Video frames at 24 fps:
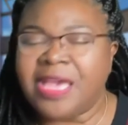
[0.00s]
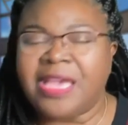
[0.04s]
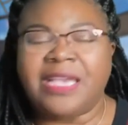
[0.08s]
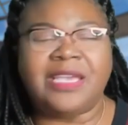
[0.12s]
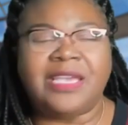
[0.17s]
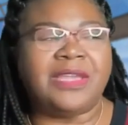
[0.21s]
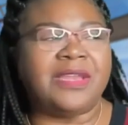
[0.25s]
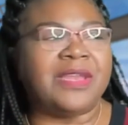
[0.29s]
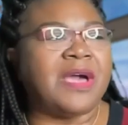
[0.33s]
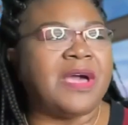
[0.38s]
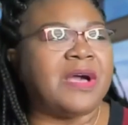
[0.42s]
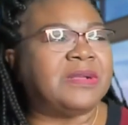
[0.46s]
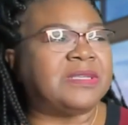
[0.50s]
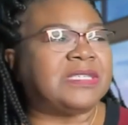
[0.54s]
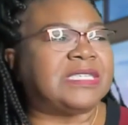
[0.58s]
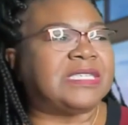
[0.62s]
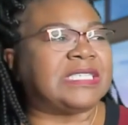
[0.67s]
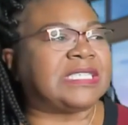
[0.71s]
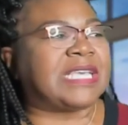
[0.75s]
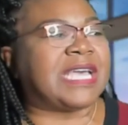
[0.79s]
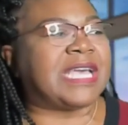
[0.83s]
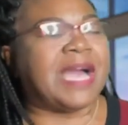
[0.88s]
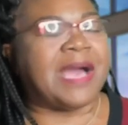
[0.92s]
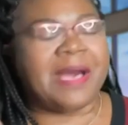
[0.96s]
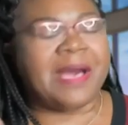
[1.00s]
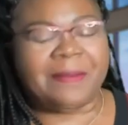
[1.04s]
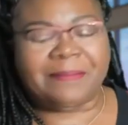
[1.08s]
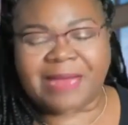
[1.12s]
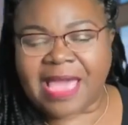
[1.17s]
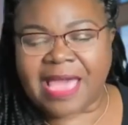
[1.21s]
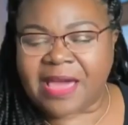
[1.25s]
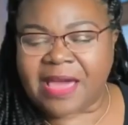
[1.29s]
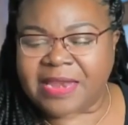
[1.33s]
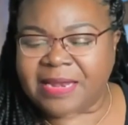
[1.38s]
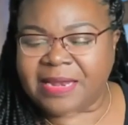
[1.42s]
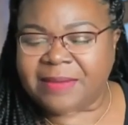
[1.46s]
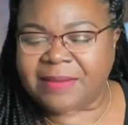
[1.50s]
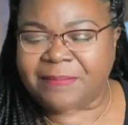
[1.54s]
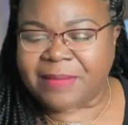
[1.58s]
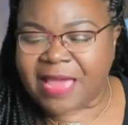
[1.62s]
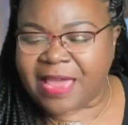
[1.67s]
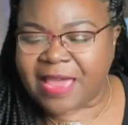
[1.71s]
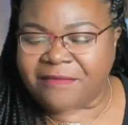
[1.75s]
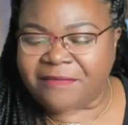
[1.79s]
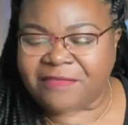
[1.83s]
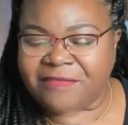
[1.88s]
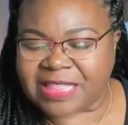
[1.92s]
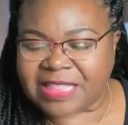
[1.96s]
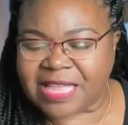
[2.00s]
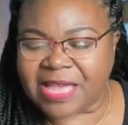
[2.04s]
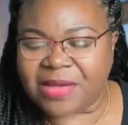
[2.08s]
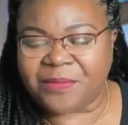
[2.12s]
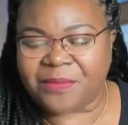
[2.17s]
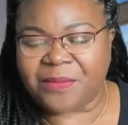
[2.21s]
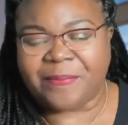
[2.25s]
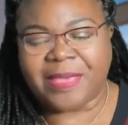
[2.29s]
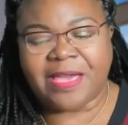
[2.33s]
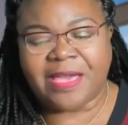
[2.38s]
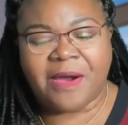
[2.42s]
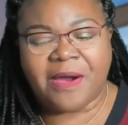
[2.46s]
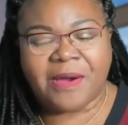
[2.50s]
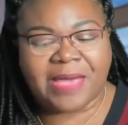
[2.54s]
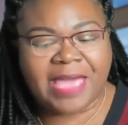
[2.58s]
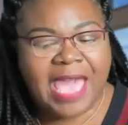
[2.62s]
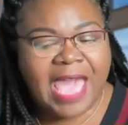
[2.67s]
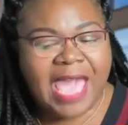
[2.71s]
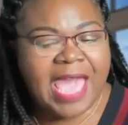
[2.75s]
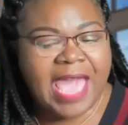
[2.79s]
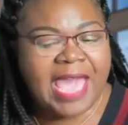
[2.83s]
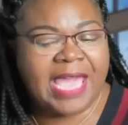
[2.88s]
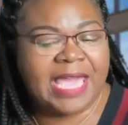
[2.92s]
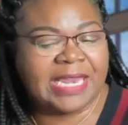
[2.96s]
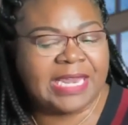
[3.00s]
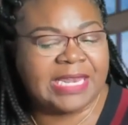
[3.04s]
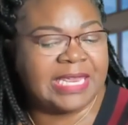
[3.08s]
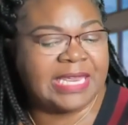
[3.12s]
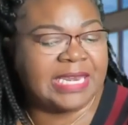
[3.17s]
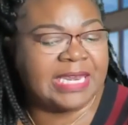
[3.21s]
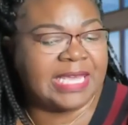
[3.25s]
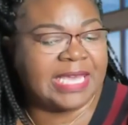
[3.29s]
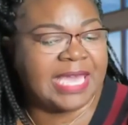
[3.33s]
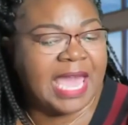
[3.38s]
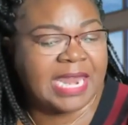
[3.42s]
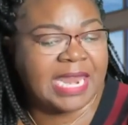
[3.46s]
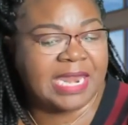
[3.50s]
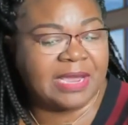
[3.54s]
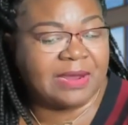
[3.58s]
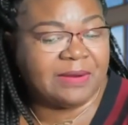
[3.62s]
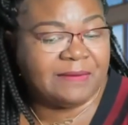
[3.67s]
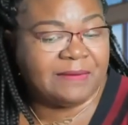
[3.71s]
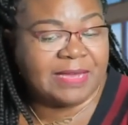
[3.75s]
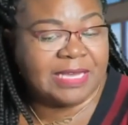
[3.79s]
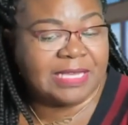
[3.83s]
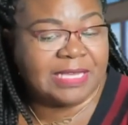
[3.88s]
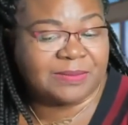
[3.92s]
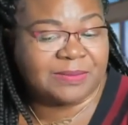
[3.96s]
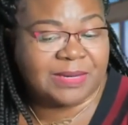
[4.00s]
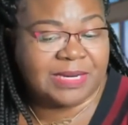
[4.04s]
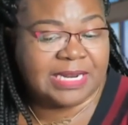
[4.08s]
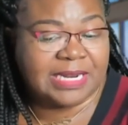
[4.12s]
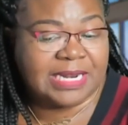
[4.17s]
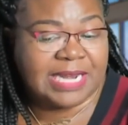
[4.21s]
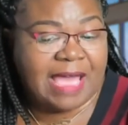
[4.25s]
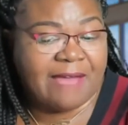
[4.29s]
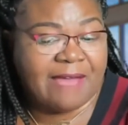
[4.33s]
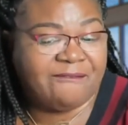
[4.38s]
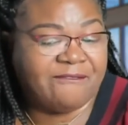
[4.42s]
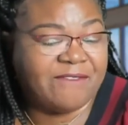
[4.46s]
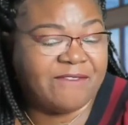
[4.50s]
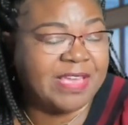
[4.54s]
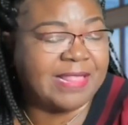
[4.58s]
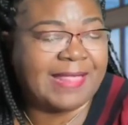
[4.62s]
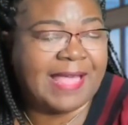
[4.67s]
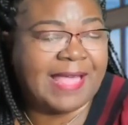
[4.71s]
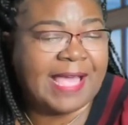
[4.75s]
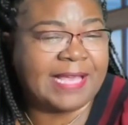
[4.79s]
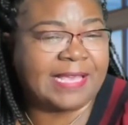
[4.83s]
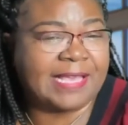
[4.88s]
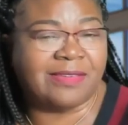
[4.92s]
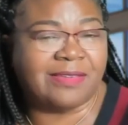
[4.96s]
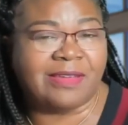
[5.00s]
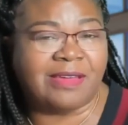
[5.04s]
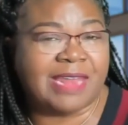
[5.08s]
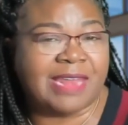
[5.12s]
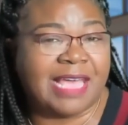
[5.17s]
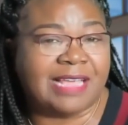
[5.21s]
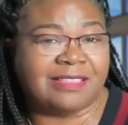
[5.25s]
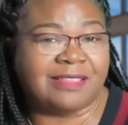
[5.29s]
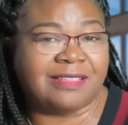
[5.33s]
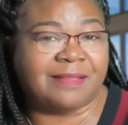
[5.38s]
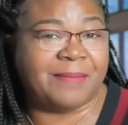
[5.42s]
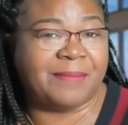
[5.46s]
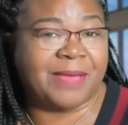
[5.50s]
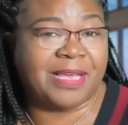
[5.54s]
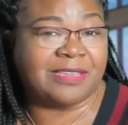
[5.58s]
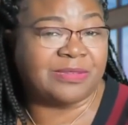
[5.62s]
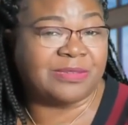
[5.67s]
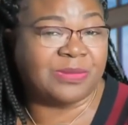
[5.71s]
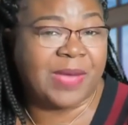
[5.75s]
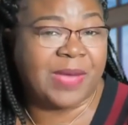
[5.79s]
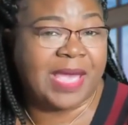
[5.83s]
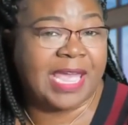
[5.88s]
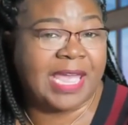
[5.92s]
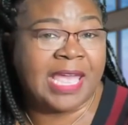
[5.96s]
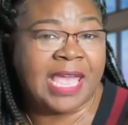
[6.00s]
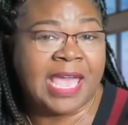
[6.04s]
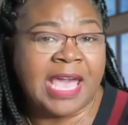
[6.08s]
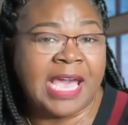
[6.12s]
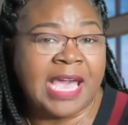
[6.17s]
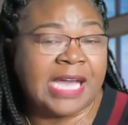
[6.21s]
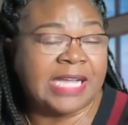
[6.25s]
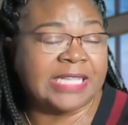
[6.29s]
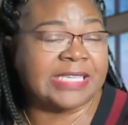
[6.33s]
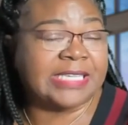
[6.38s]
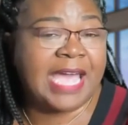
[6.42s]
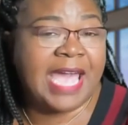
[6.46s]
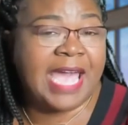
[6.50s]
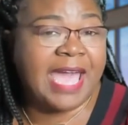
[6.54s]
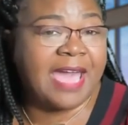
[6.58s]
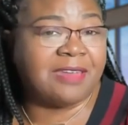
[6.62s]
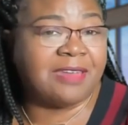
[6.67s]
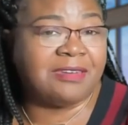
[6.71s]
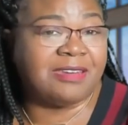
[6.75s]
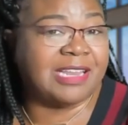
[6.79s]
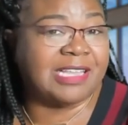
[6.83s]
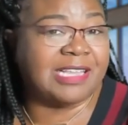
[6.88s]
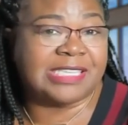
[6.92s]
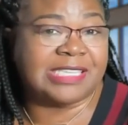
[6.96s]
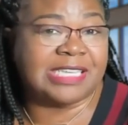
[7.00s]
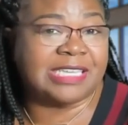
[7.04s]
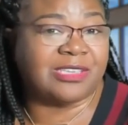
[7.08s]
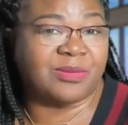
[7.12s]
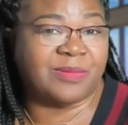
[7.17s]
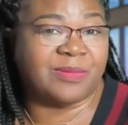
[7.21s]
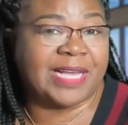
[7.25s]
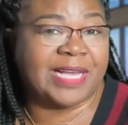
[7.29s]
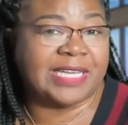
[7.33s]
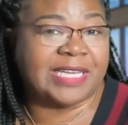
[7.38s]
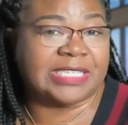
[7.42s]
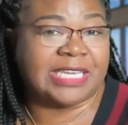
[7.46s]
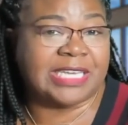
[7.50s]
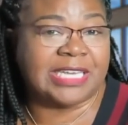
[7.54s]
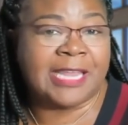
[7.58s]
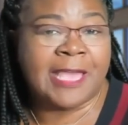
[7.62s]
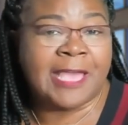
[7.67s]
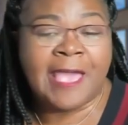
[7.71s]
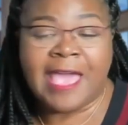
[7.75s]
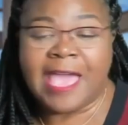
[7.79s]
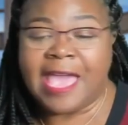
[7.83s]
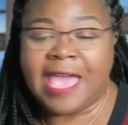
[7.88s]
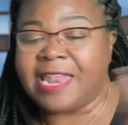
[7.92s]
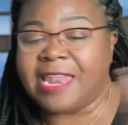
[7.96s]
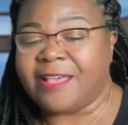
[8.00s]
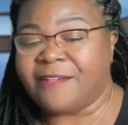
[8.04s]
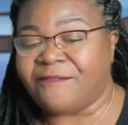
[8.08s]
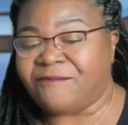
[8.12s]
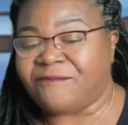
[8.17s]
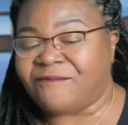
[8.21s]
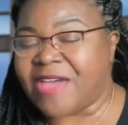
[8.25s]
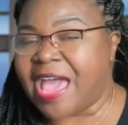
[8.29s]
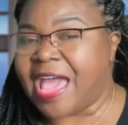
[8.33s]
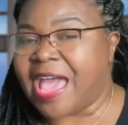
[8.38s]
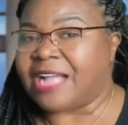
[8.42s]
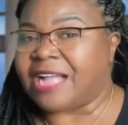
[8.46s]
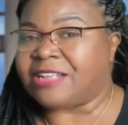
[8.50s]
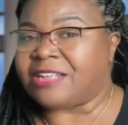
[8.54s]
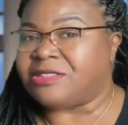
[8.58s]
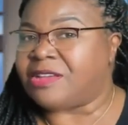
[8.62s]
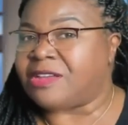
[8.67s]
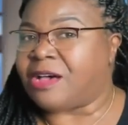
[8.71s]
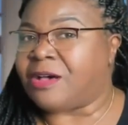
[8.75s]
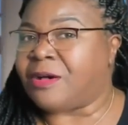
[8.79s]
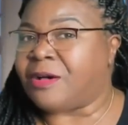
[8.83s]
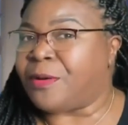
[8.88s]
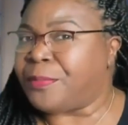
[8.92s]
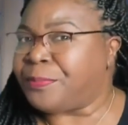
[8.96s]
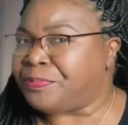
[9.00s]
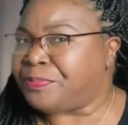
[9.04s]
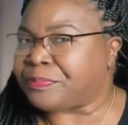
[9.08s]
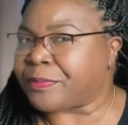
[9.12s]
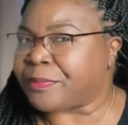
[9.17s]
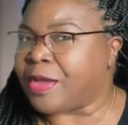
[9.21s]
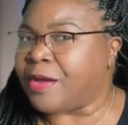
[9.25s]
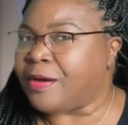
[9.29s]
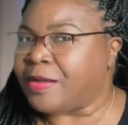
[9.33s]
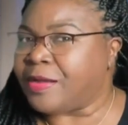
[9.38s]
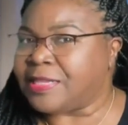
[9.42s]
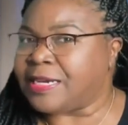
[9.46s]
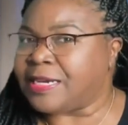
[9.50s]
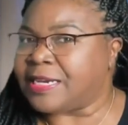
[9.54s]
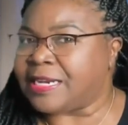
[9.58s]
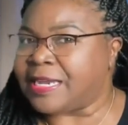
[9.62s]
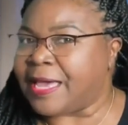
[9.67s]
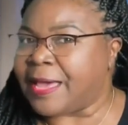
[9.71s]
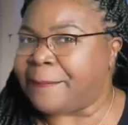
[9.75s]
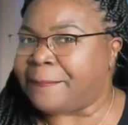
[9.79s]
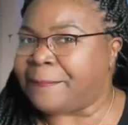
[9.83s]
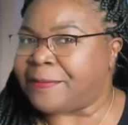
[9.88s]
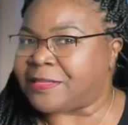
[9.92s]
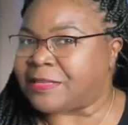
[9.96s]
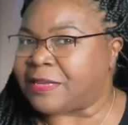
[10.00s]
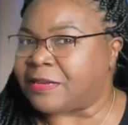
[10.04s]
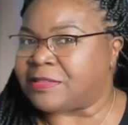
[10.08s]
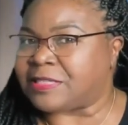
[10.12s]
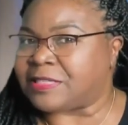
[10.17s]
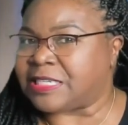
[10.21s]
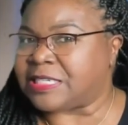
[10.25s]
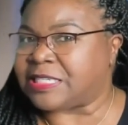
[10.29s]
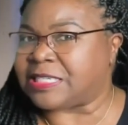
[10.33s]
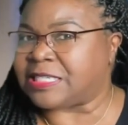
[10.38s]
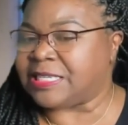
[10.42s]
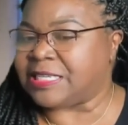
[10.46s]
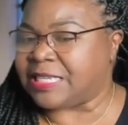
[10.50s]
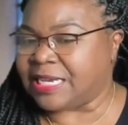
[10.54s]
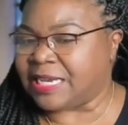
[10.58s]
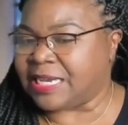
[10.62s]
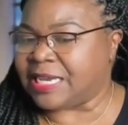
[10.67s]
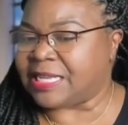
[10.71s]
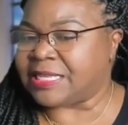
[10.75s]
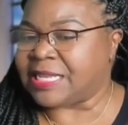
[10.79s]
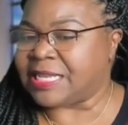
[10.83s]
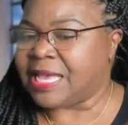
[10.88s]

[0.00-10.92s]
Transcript: just calm down and everything will be okay. And Nene kind of agrees with her, and I feel like, that's the best way to handle the situation. And in fact, early in the episode, since she did